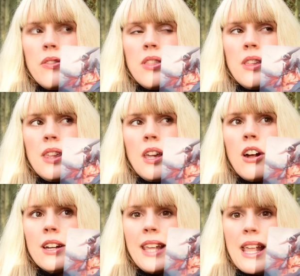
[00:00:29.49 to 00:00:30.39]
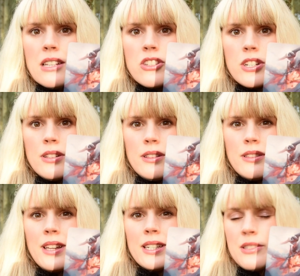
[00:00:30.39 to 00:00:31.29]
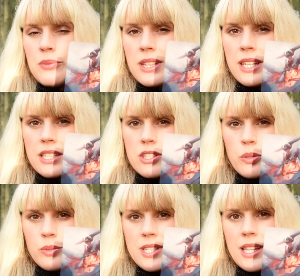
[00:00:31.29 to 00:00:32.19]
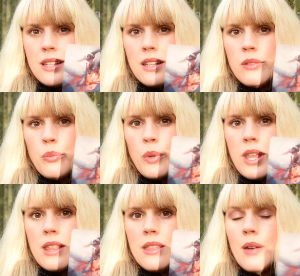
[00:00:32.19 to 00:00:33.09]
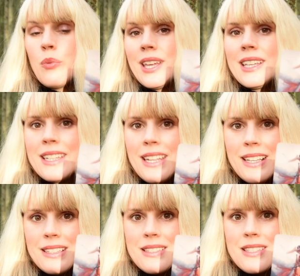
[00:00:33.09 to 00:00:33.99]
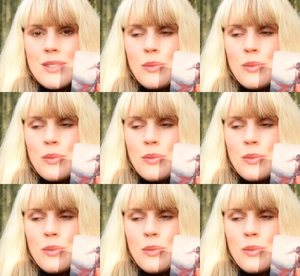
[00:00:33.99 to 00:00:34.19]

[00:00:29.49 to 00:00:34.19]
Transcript: the archangel that is really associated with awakenings.